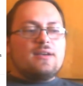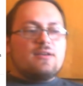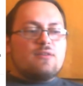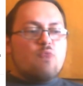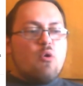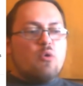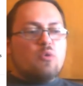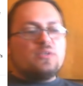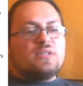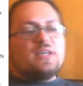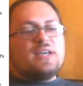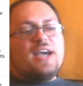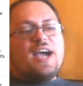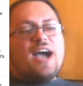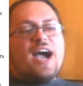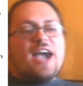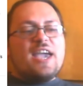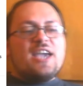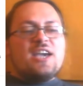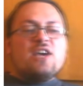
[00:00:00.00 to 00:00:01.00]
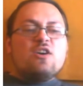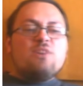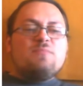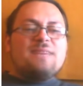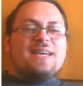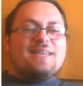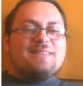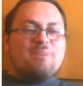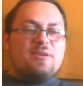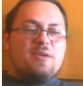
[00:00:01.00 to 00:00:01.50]
Quote, "I
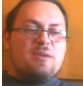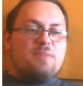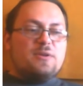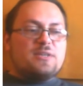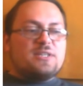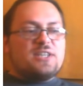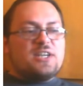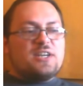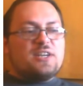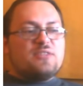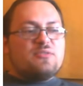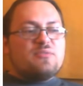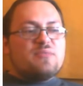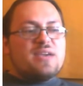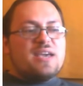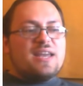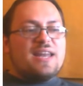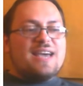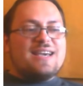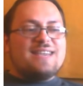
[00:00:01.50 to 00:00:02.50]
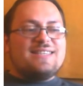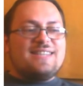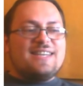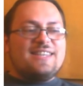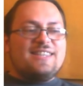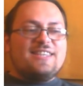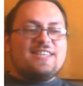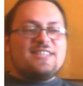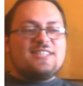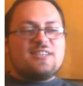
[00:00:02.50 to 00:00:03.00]
hope that people start to realize
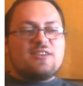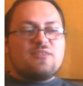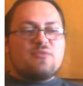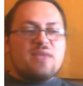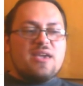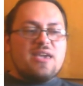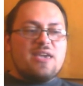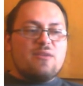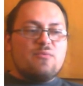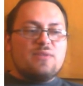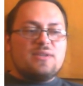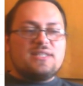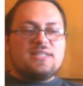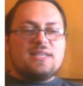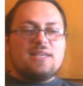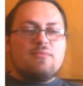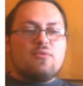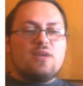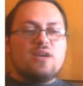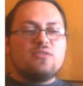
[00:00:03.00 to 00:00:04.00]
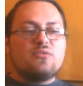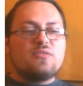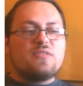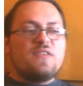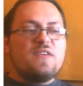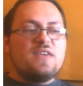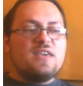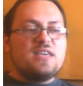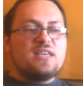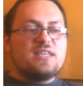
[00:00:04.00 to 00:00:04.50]
that disagreeing with someone or
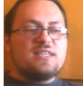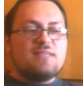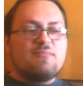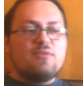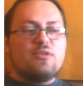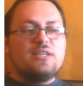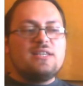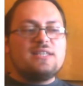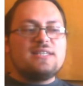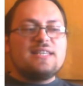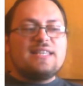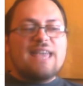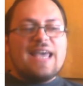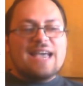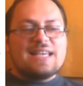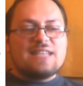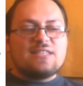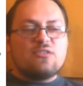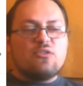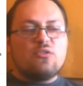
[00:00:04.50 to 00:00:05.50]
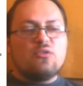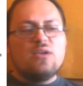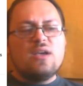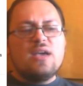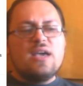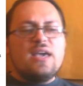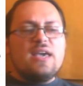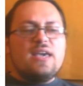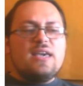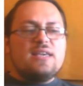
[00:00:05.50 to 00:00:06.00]
thinking someone is an asshole
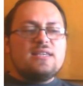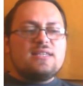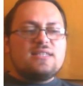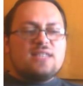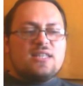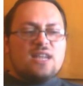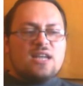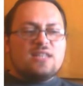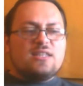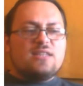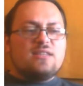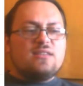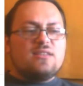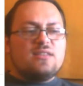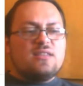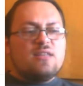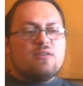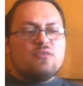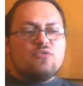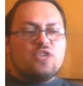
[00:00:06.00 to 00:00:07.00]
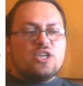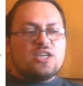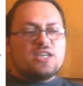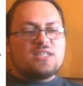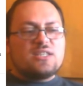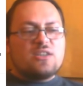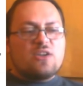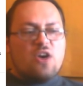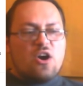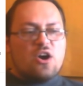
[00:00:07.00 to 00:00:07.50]
is no
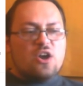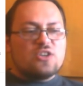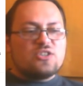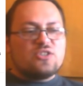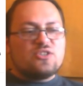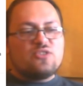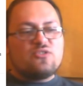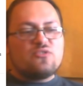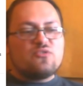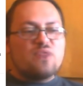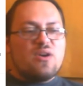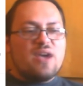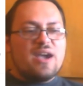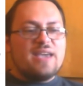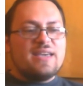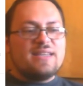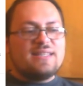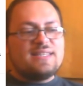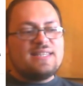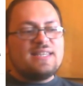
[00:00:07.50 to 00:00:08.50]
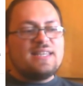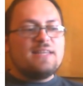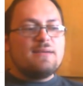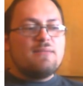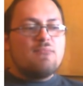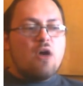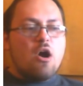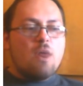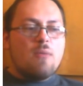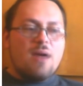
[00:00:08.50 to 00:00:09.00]
just cause to try and send a
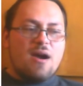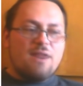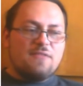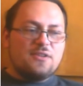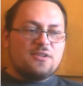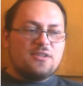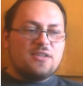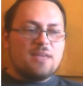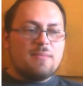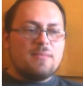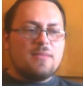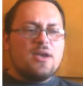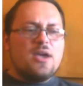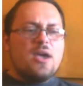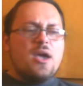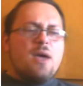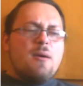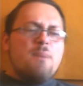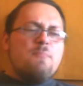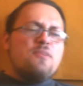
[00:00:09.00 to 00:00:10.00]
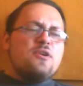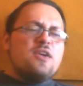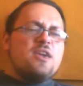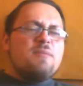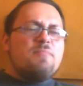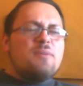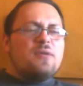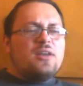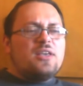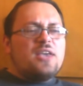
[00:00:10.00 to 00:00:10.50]
mob after them.
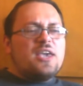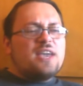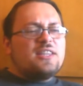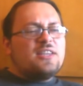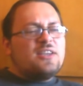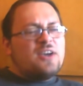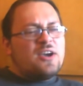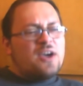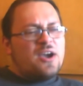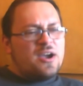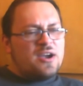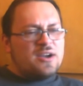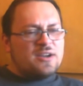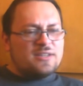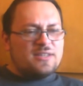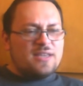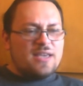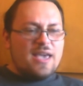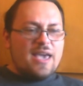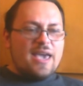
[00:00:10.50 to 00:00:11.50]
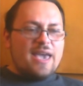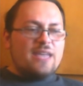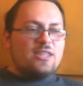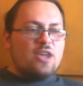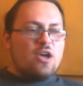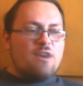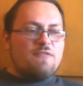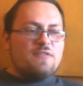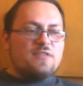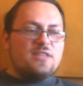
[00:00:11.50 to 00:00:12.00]
People get hurt,
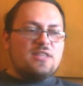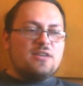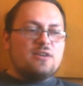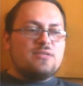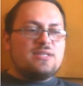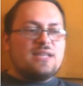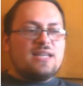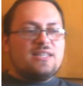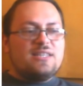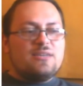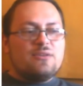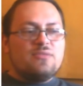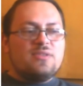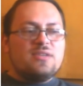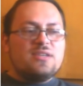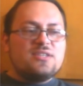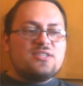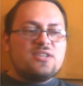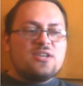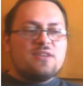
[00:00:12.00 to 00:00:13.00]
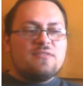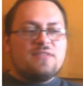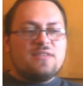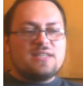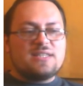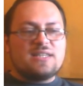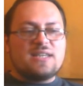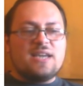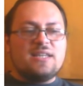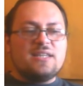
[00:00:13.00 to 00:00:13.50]
and often those that don't deserve
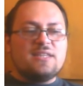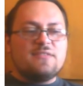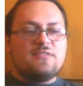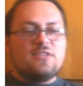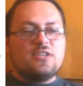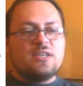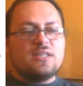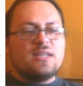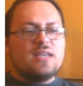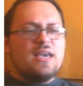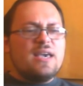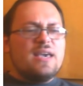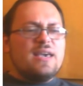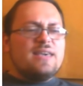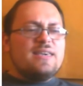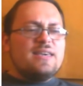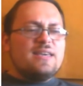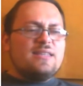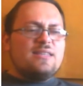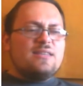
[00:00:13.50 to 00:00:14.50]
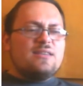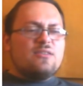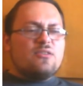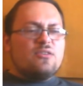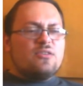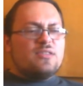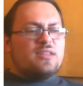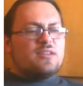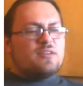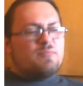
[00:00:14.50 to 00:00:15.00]
this kind of shit get it
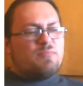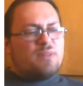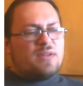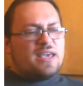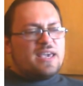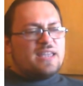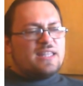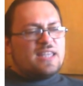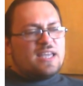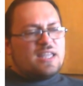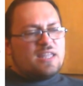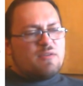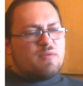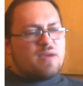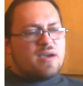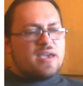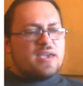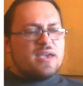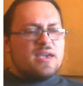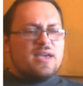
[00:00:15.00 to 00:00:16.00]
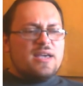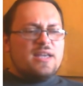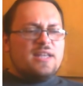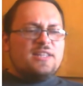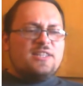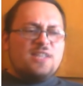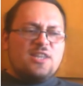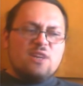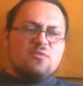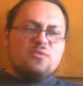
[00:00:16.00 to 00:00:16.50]
on their plate anyway.
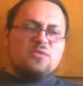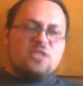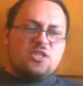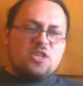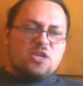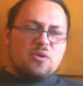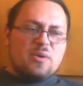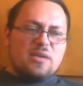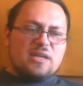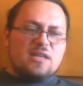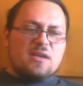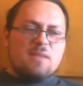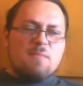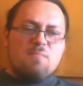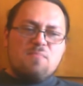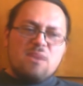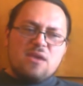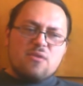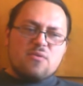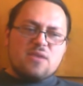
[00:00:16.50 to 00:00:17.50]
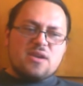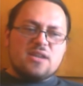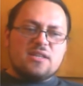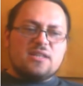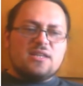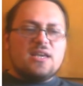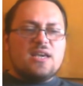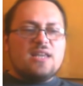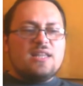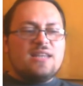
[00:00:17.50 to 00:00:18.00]
Don't do it, period.
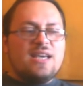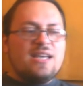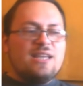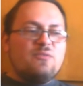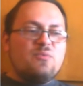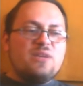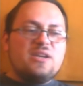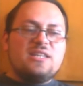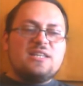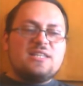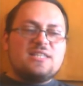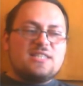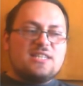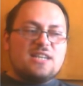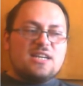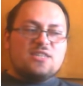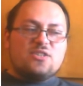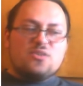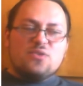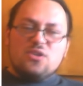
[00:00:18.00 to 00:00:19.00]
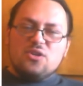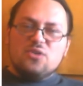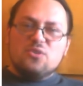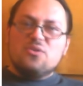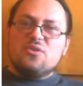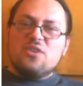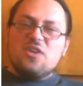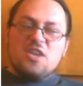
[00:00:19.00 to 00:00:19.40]
not when it's done to you